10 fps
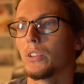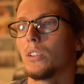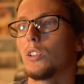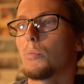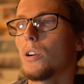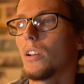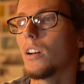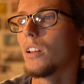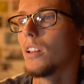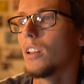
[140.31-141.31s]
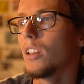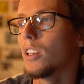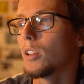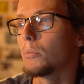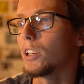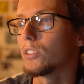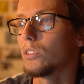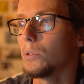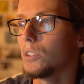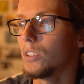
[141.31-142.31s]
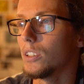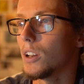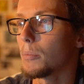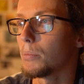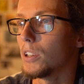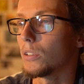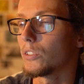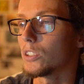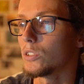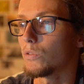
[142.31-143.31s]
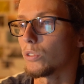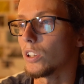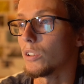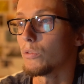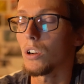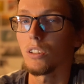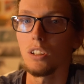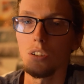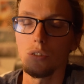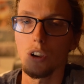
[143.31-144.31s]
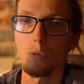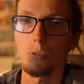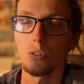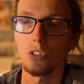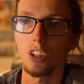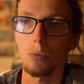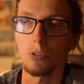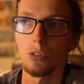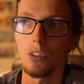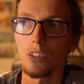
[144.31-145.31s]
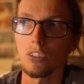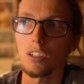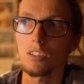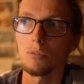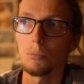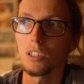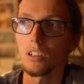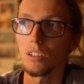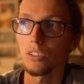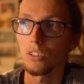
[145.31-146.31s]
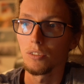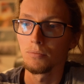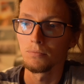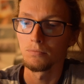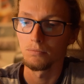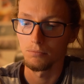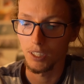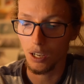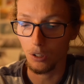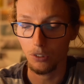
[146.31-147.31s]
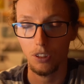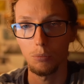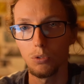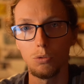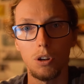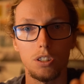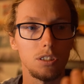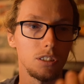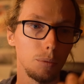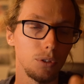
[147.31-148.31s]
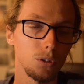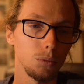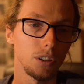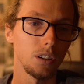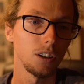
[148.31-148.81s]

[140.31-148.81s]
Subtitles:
good point. Breaks too easy. Yep, Hero session for life. Well, GoPro stopped doing the session because it cost them too much, I'm assuming.